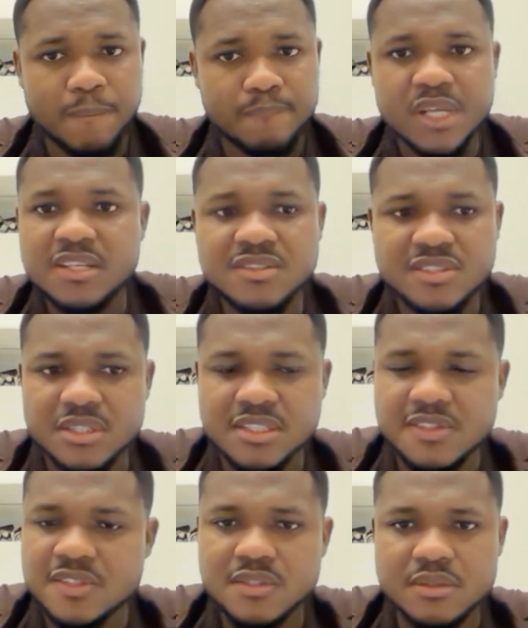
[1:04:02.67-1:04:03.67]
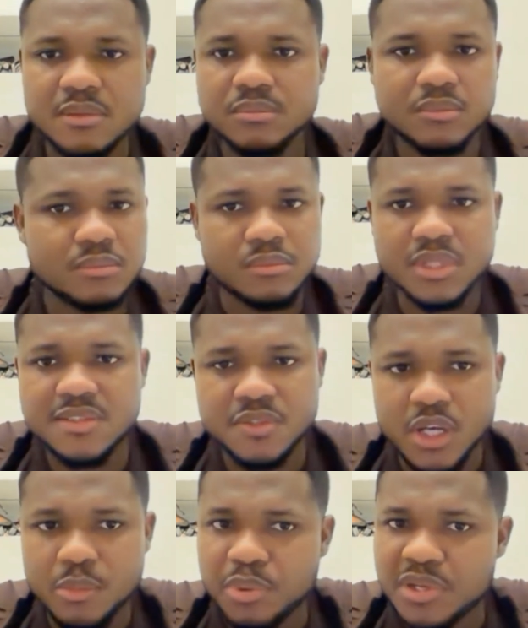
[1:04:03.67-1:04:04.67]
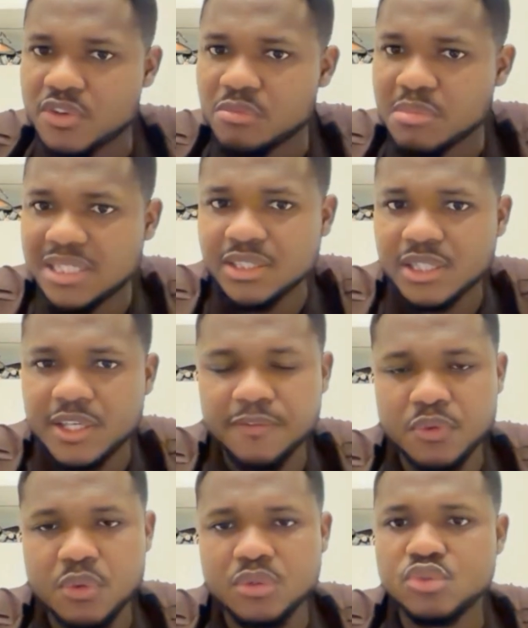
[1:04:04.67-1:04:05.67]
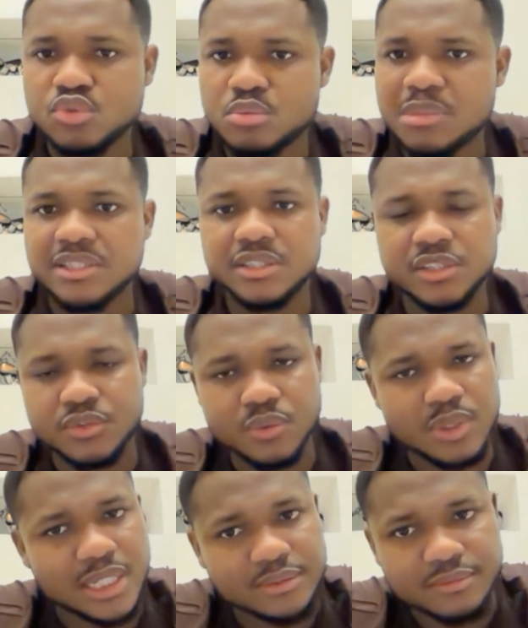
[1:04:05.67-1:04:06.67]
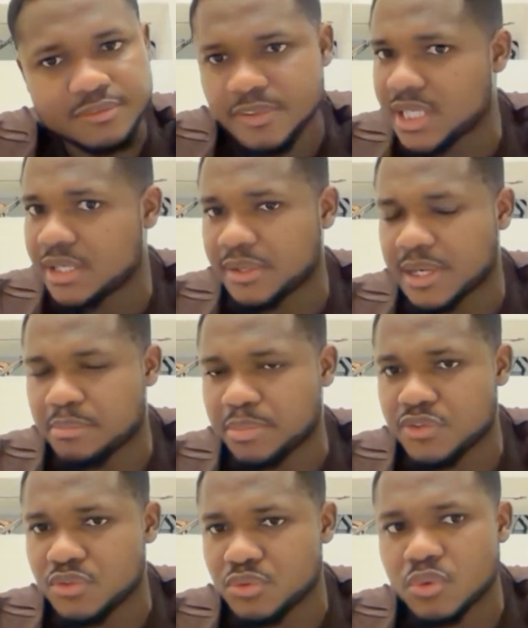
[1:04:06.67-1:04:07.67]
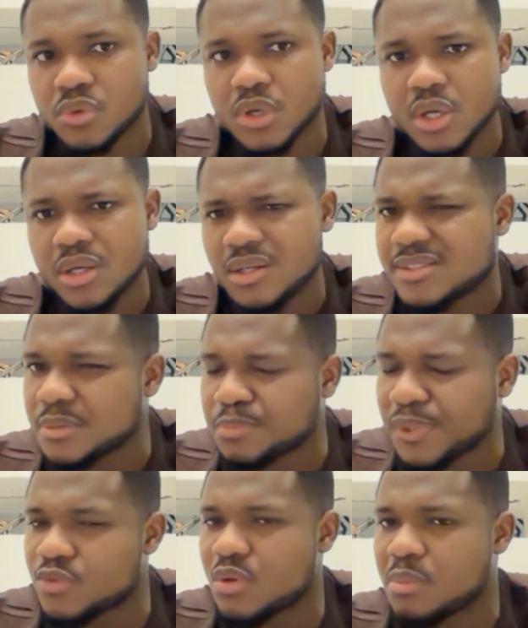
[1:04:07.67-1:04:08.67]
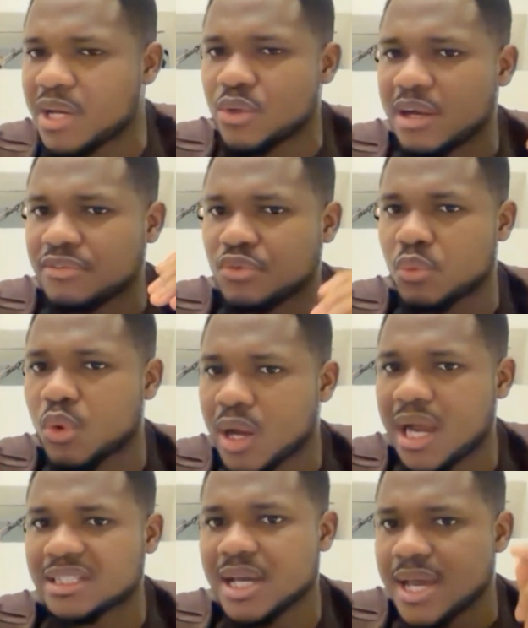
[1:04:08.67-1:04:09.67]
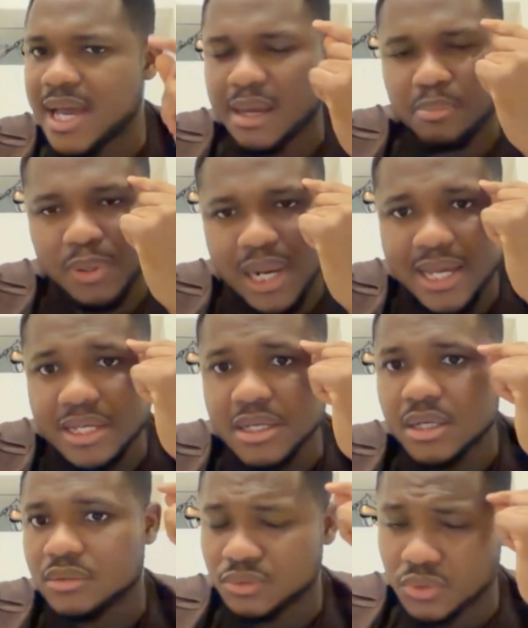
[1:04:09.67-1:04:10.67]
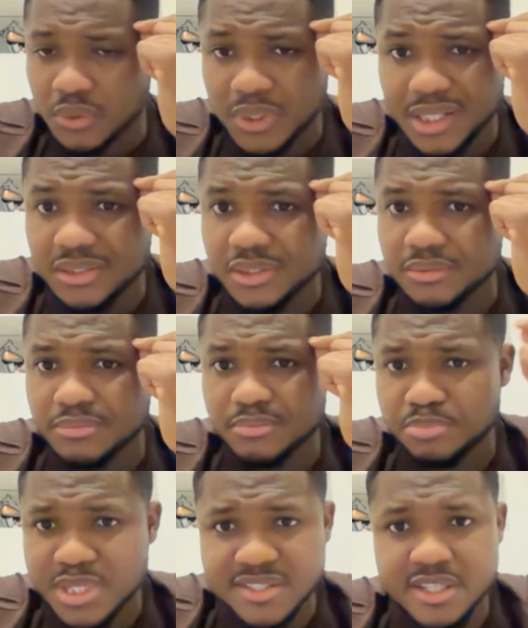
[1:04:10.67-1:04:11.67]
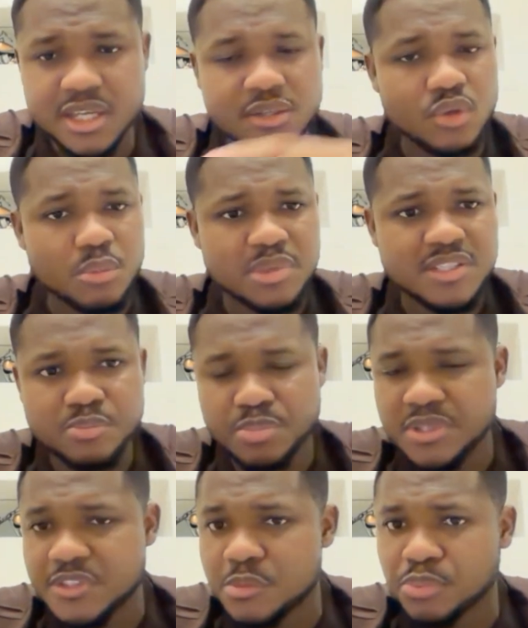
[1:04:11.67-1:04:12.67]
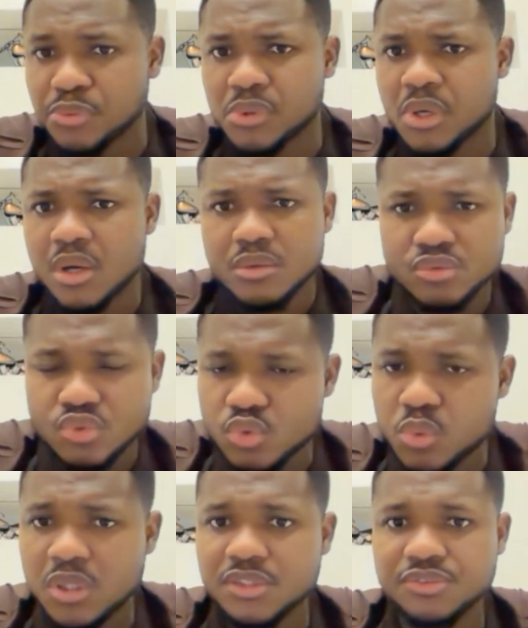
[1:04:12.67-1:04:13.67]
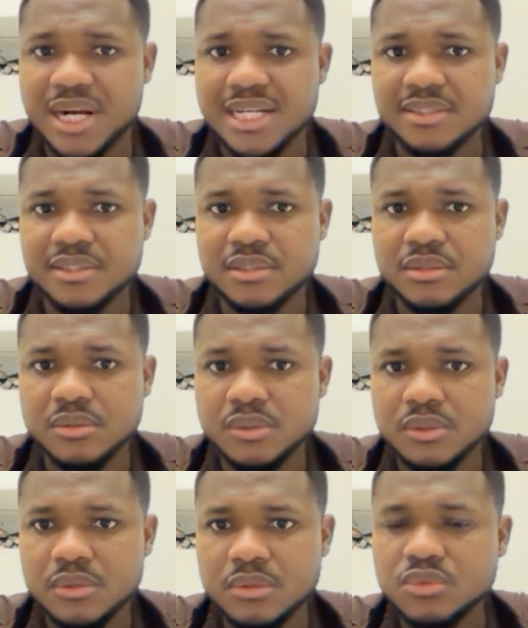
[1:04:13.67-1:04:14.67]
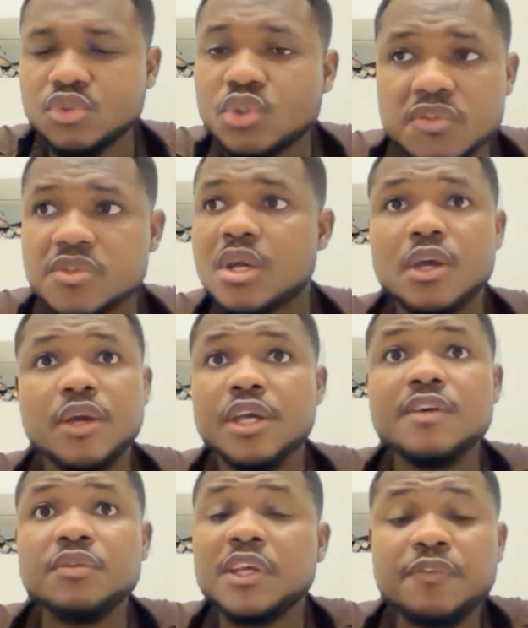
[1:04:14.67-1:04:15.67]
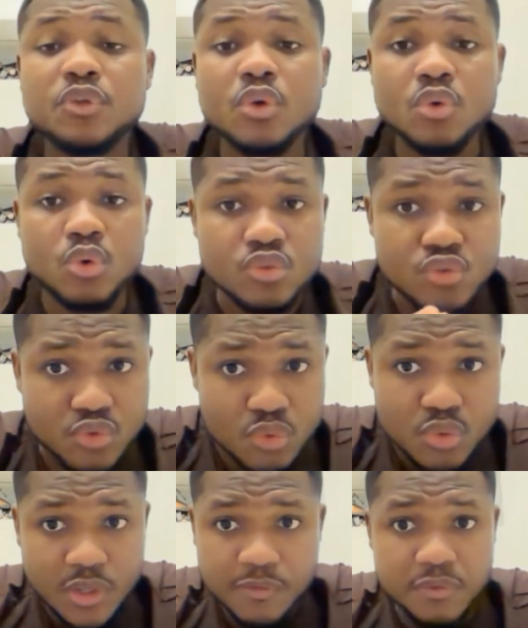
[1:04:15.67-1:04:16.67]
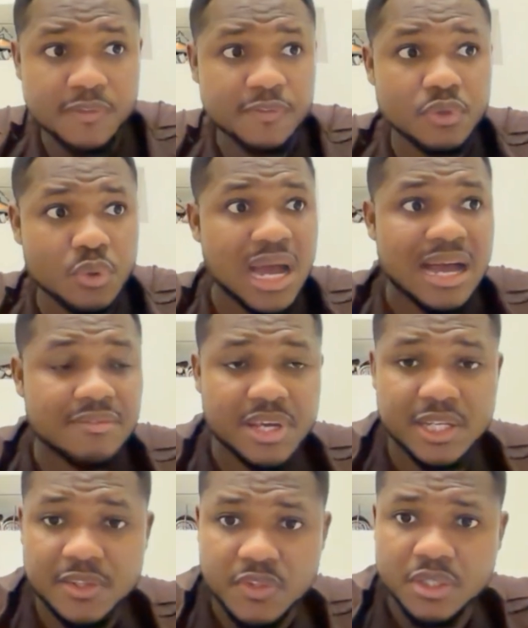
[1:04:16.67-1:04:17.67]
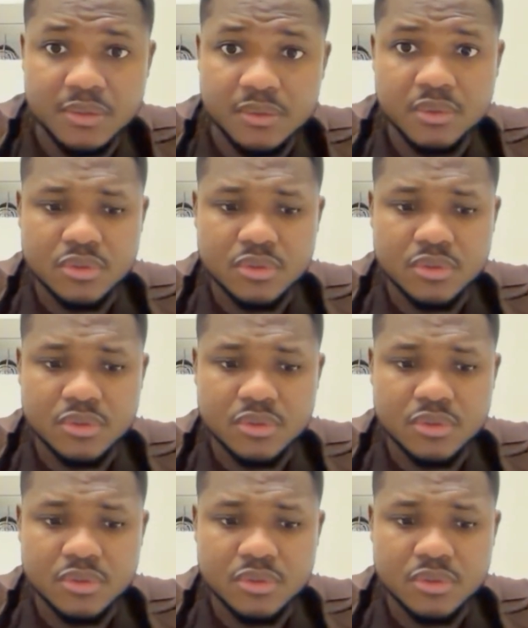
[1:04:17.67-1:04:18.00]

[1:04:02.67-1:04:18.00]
It's not a place of magic. If you want to do magic, you can find another place to go. It's a place where you have to work hard, apply knowledge, basic economics principle, do what's right. Just even if you don't go to school, even if you don't have anything,